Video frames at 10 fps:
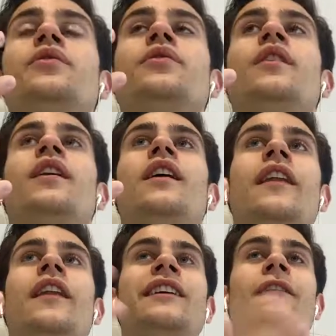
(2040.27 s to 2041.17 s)
up to
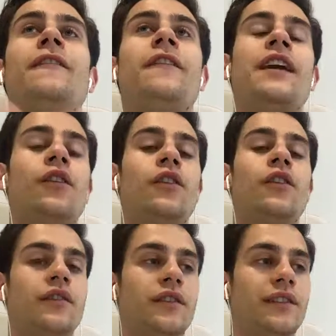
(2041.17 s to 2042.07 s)
that didn't
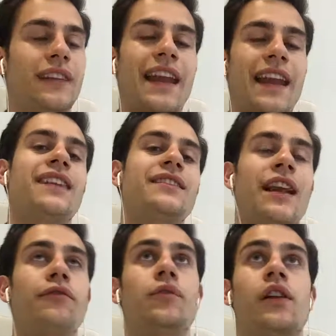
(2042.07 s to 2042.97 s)
fail
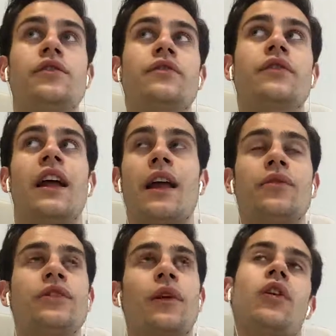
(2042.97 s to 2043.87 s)
10x than everyone else.
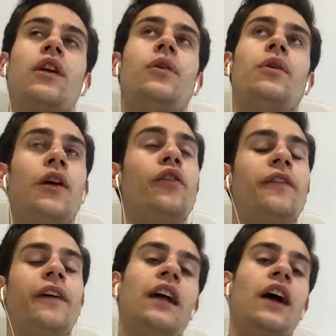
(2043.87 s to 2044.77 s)
And I was like, okay, well,
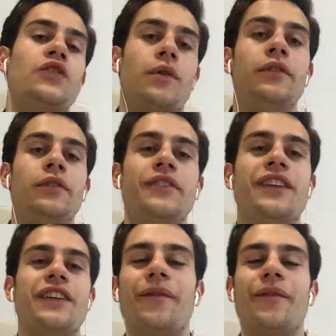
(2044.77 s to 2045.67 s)
they all failed, I should probably
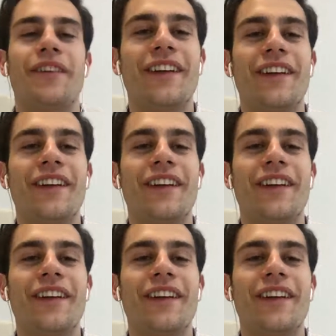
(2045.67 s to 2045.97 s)
do the same.